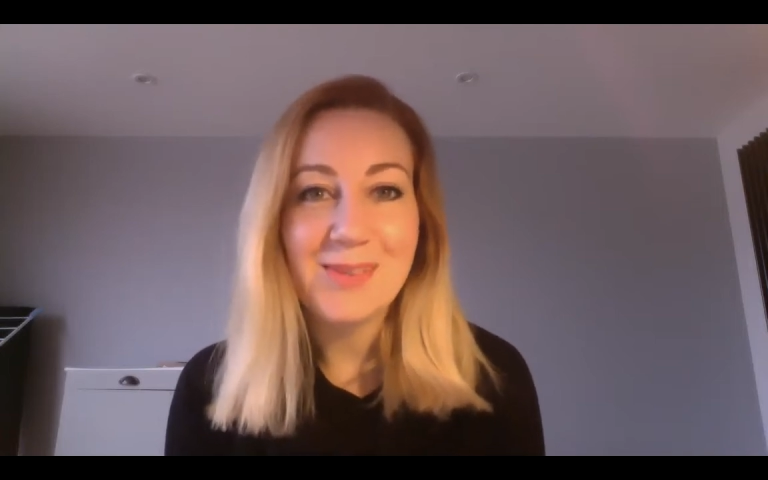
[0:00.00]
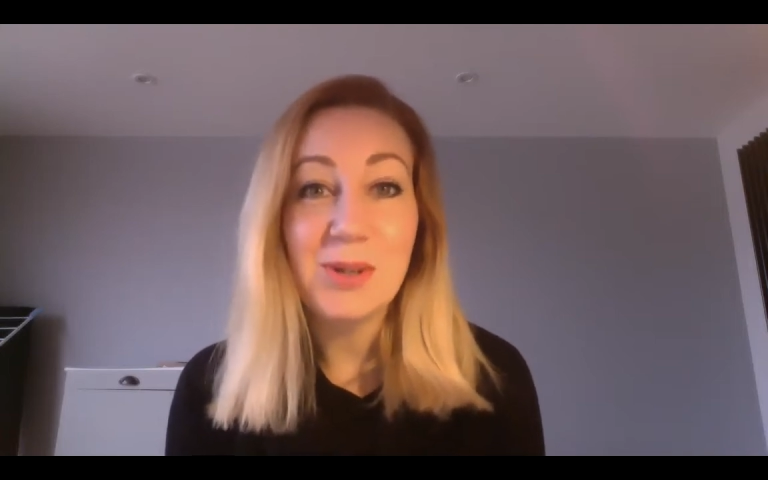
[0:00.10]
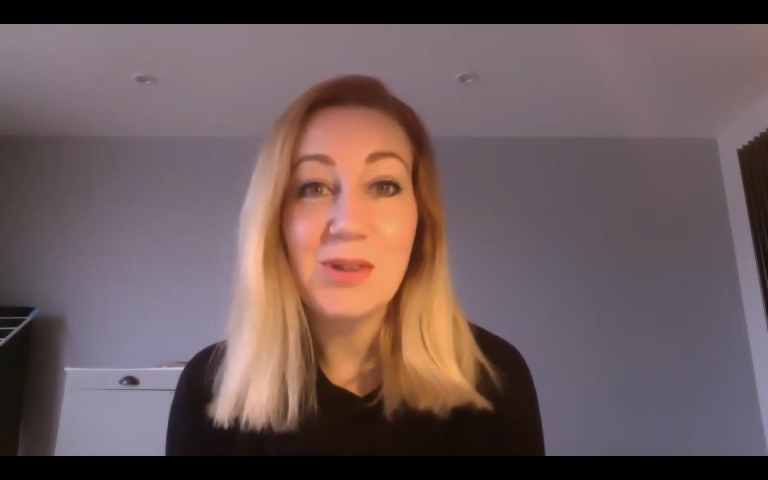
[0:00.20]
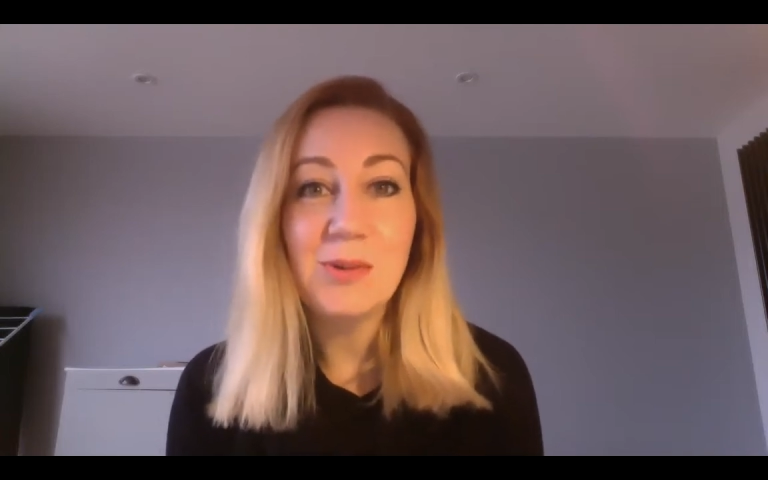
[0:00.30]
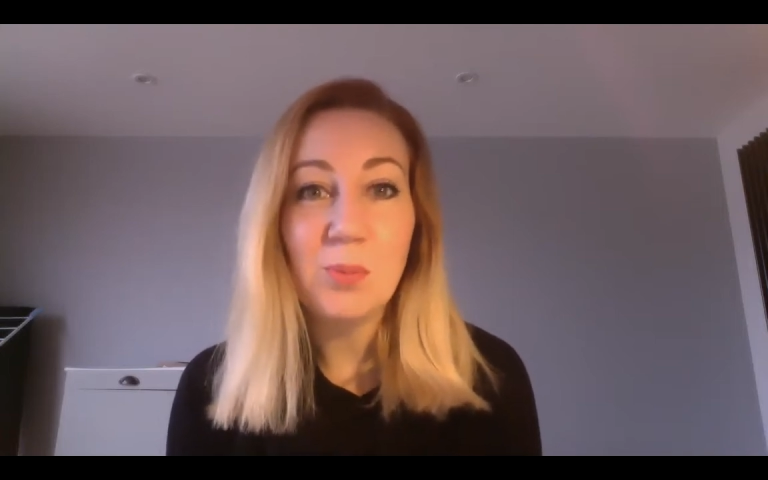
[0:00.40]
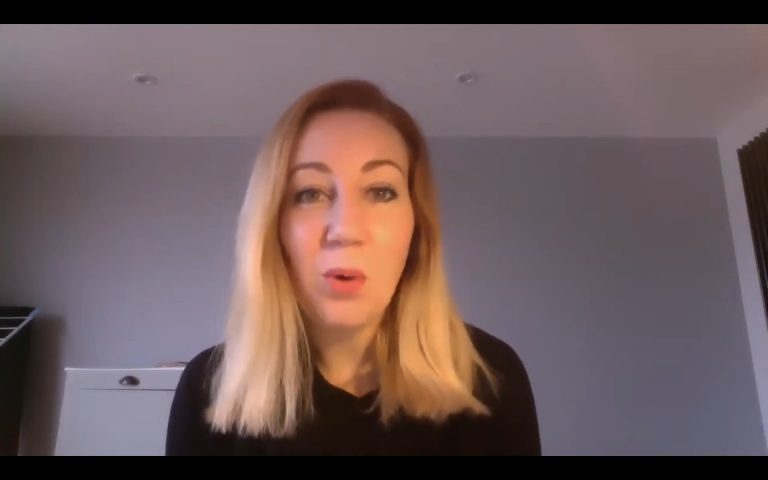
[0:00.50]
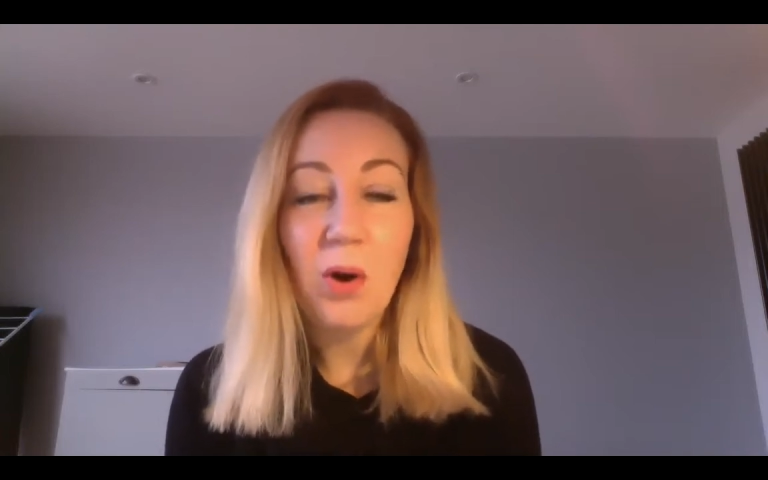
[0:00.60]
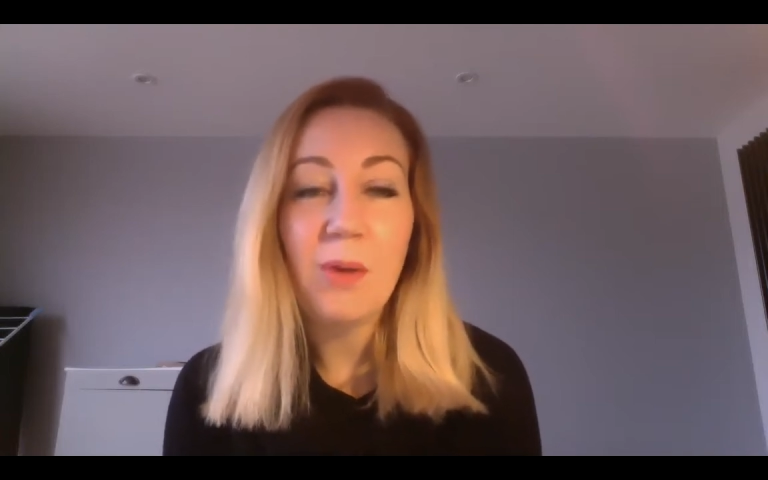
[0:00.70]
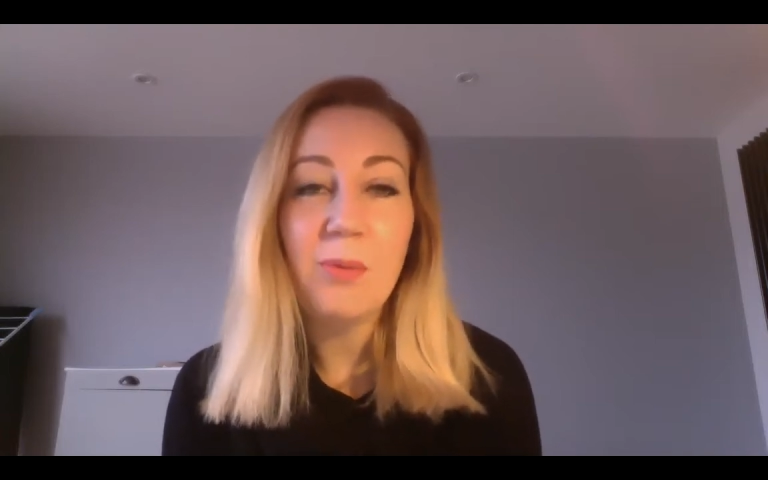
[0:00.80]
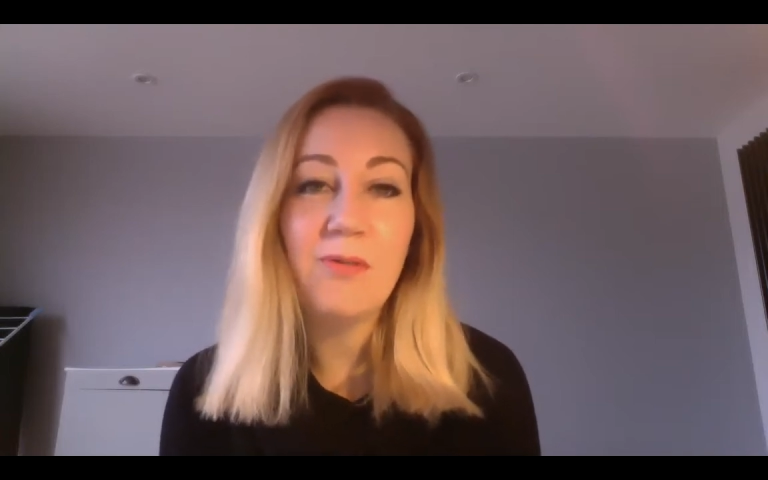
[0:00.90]
which is
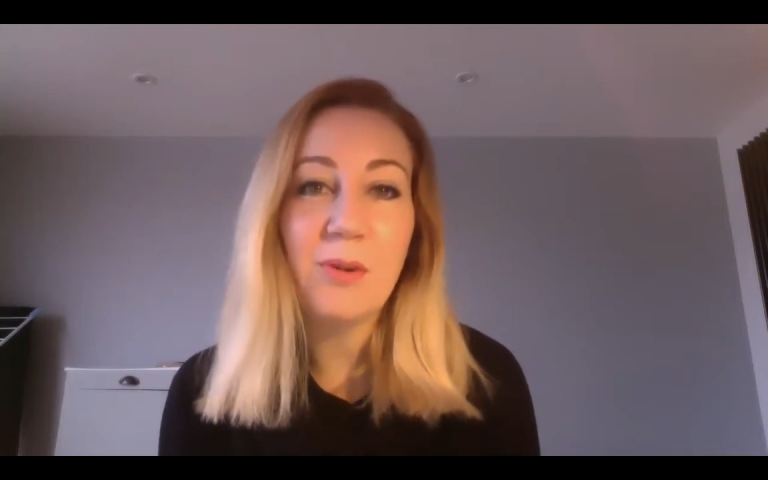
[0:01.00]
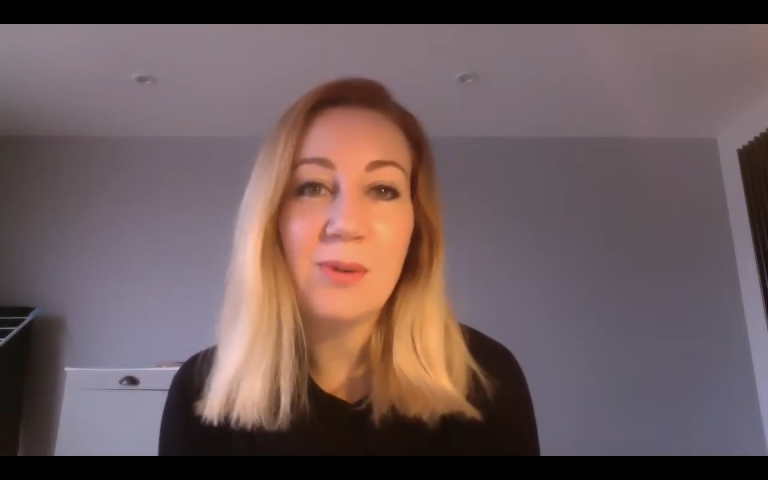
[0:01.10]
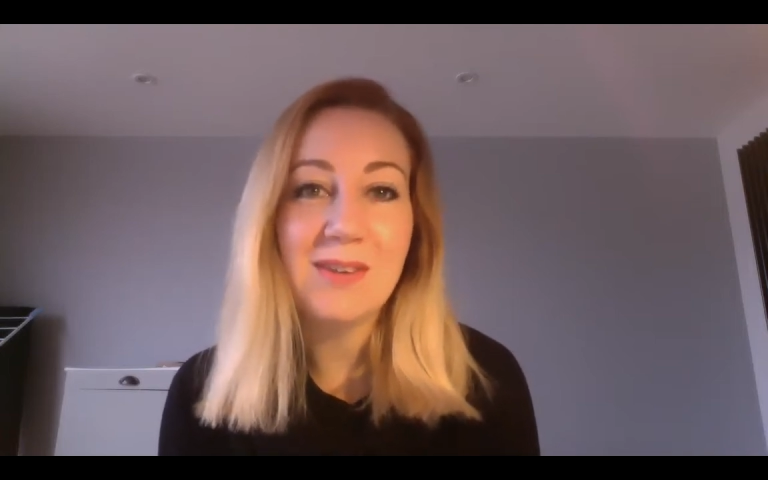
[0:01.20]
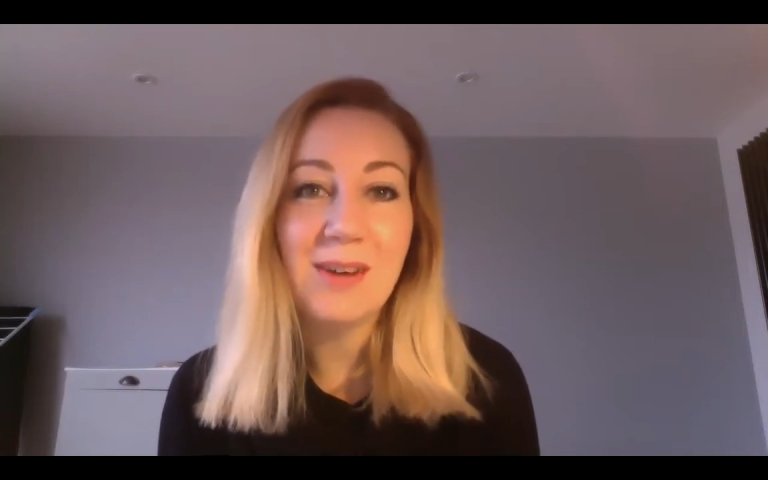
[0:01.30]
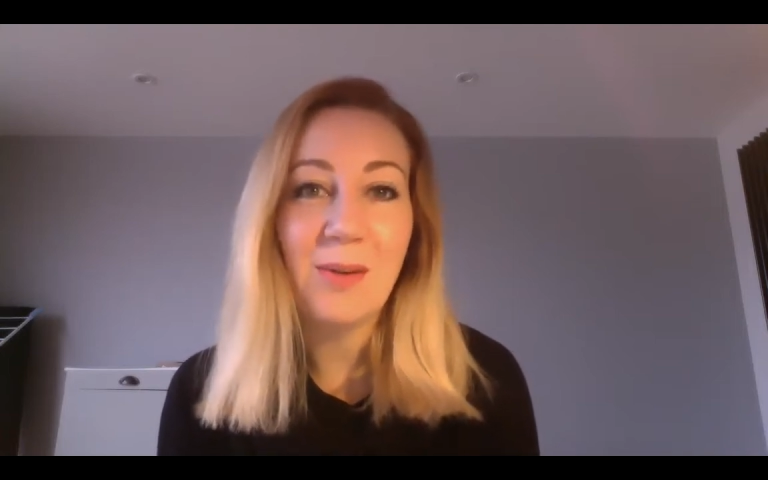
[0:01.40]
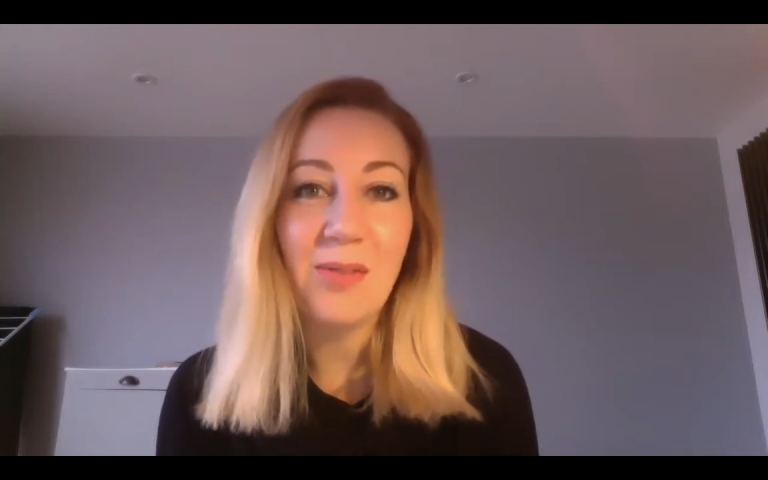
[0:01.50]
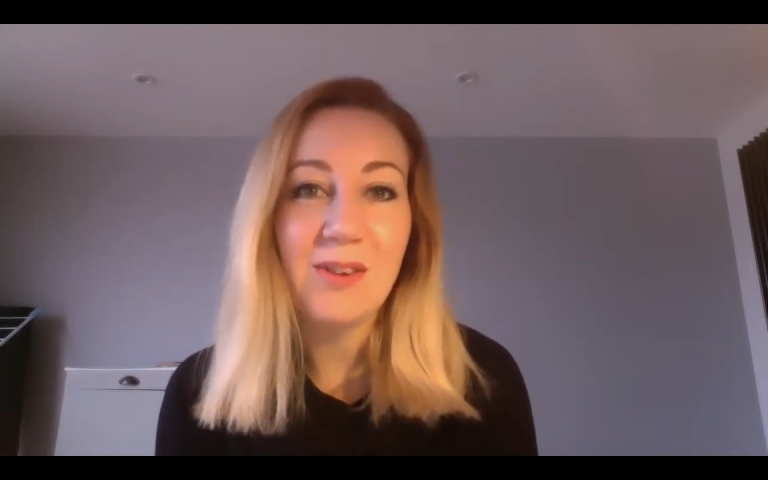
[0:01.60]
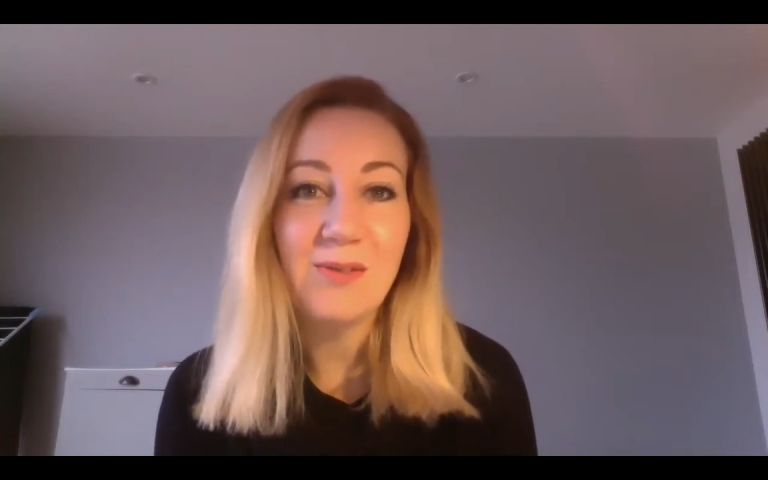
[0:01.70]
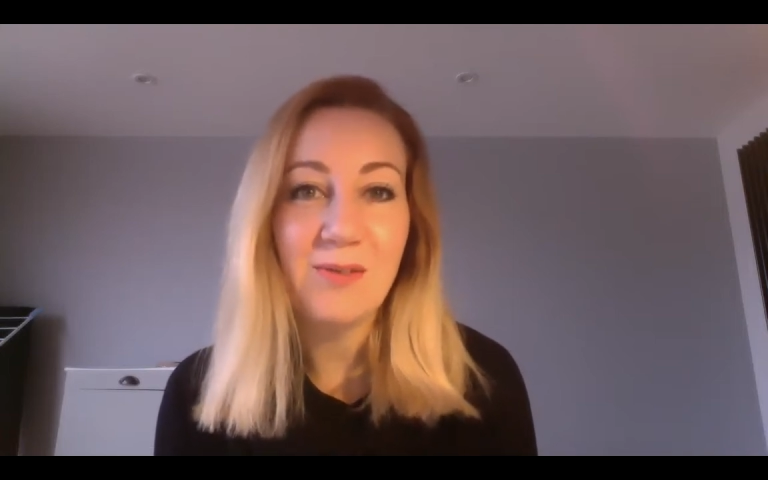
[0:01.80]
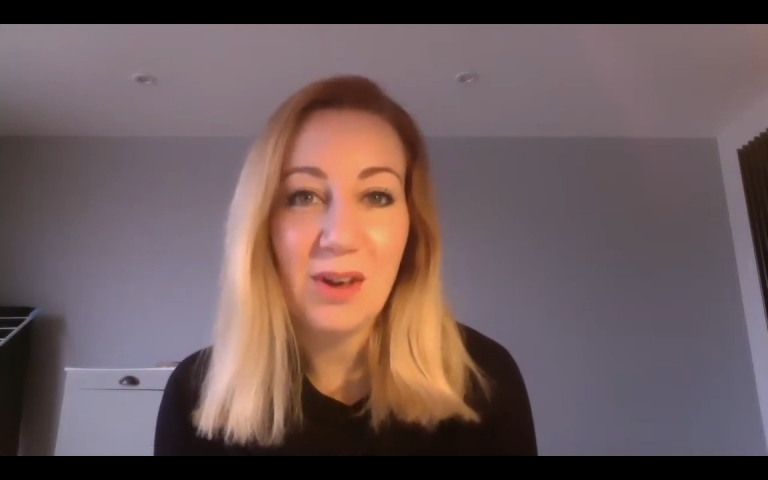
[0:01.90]
why we're focusing on
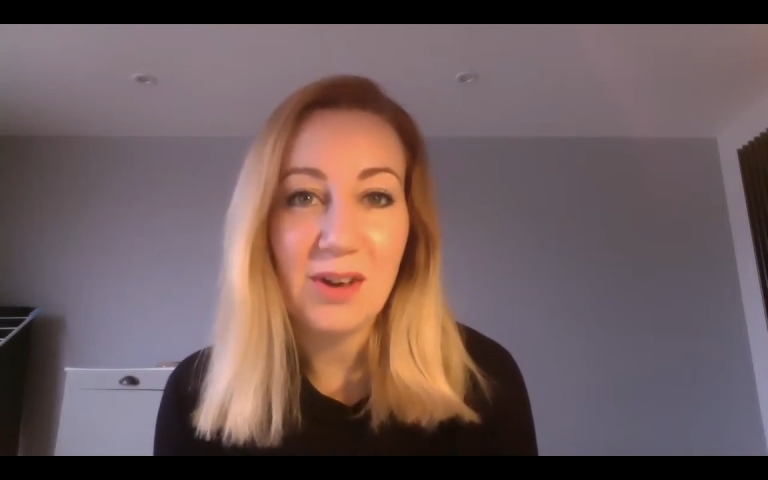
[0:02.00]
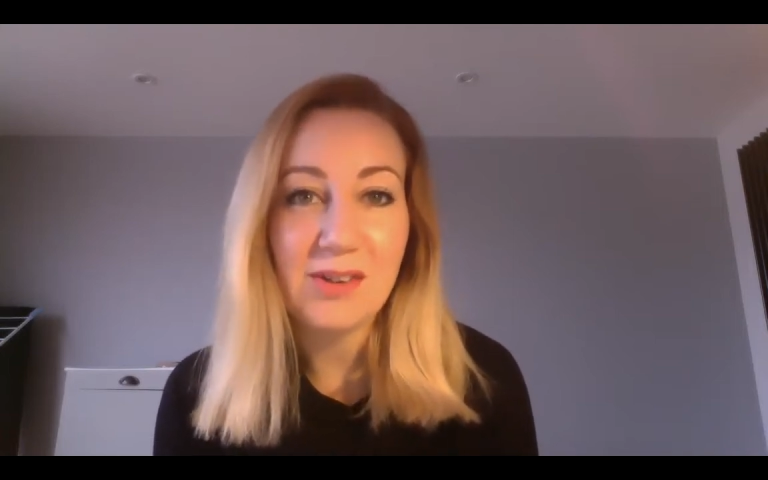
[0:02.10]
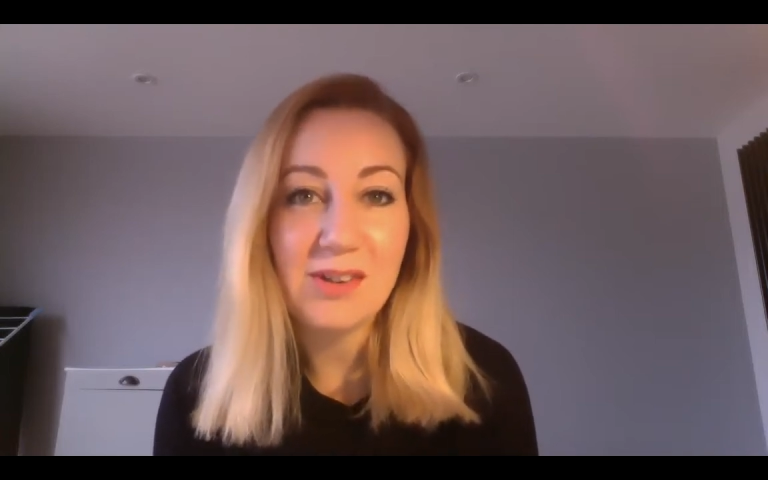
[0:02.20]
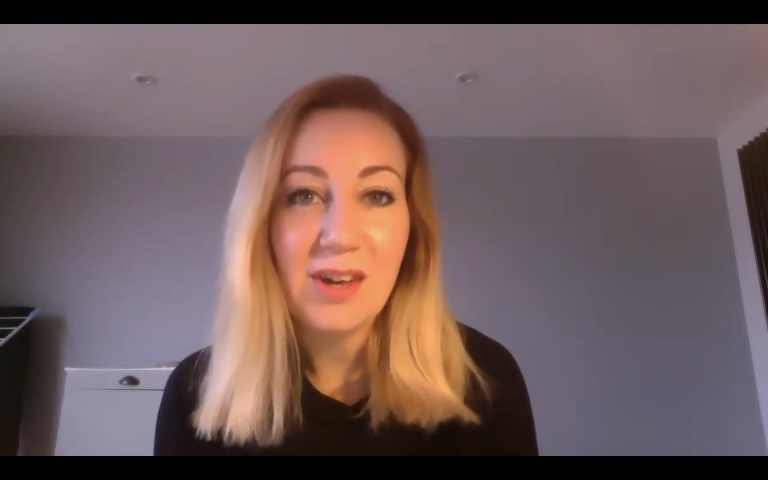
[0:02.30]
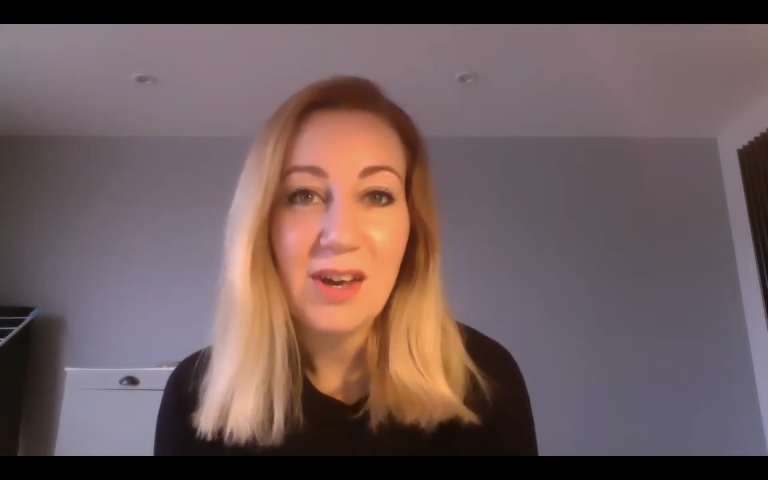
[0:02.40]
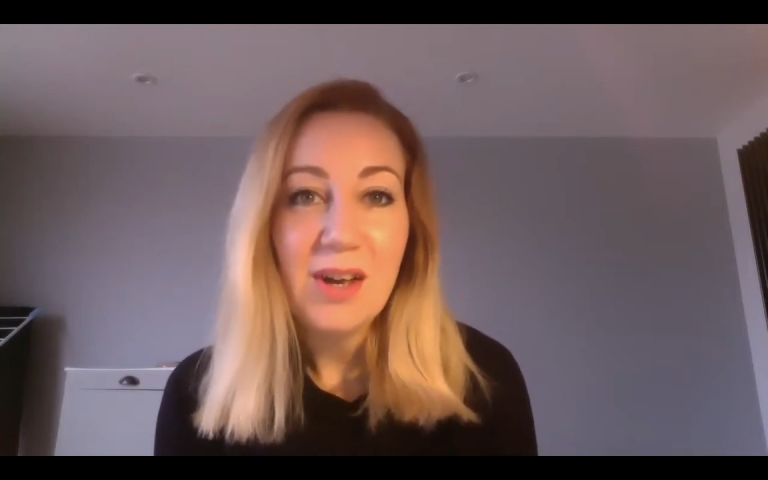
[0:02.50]
this first.